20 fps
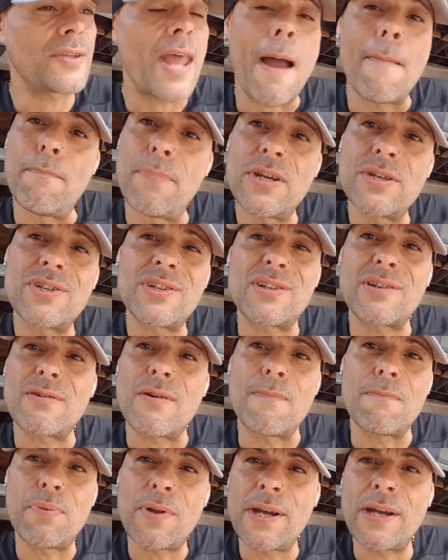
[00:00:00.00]
And stop
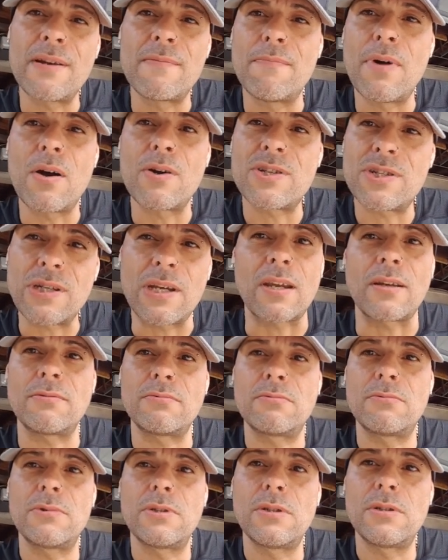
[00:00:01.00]
bitching and complaining about
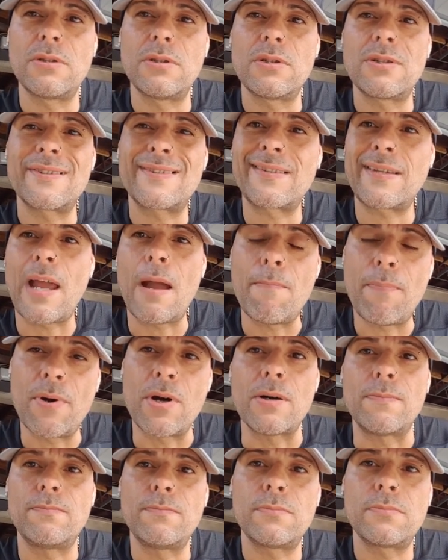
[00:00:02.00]
shit.
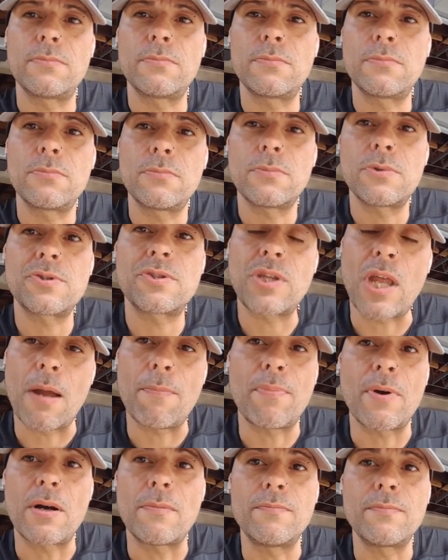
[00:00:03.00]
Step up.
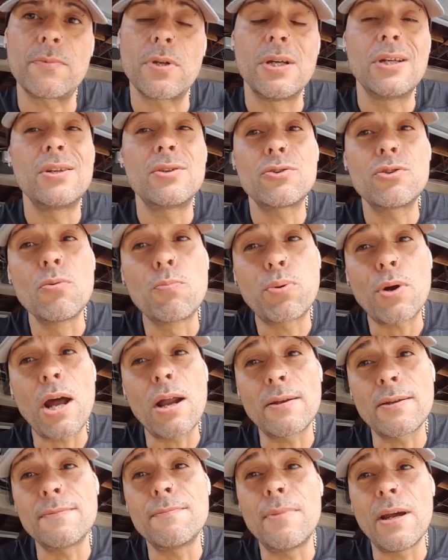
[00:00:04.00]
Step up.
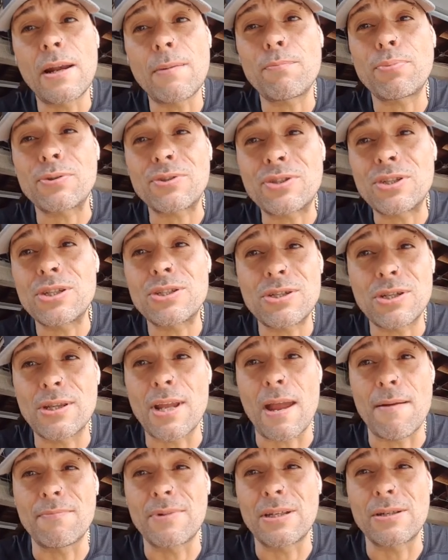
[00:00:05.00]
You probably in better
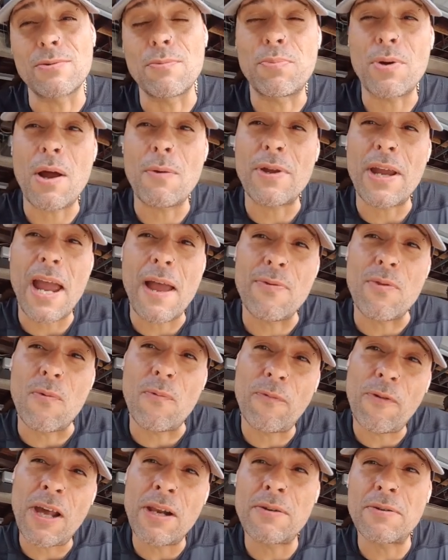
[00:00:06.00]
position than me. You probably
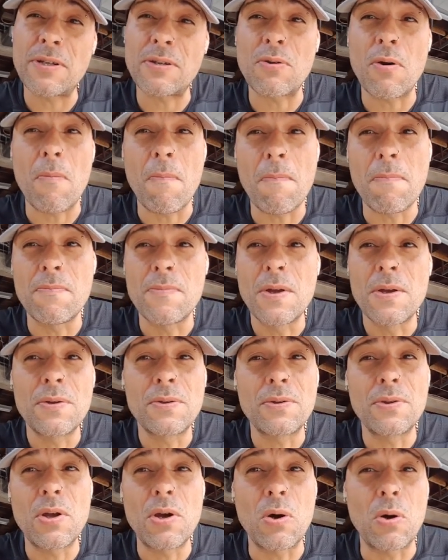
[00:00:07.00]
have no felony,
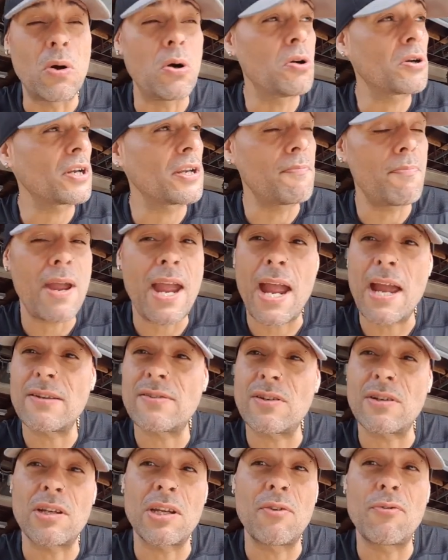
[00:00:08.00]
no ugly
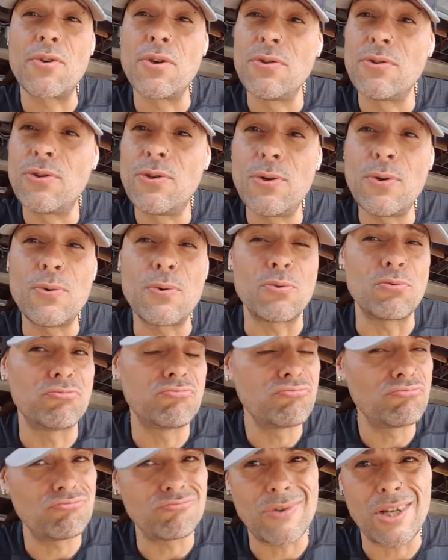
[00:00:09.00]
past. And if you
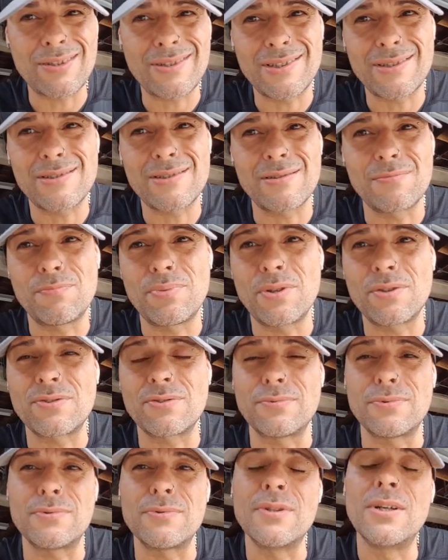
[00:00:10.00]
do, nothing is
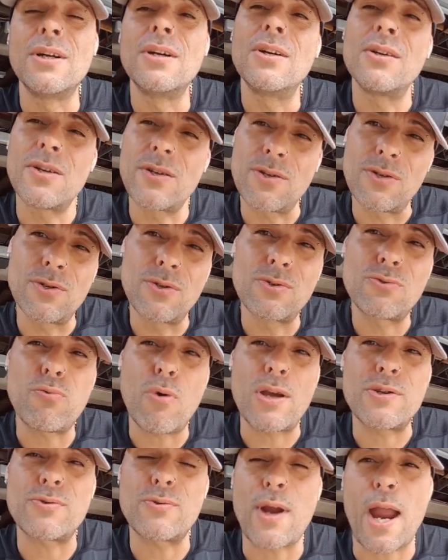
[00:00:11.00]
impossible.
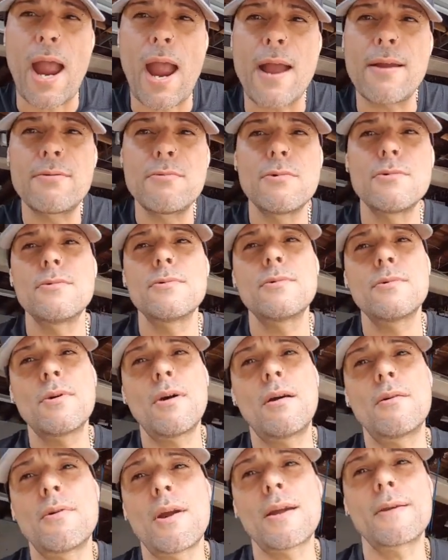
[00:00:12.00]
Use what you got.
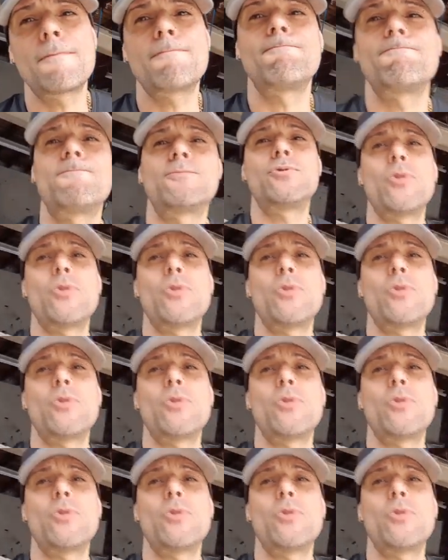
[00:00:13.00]
All right.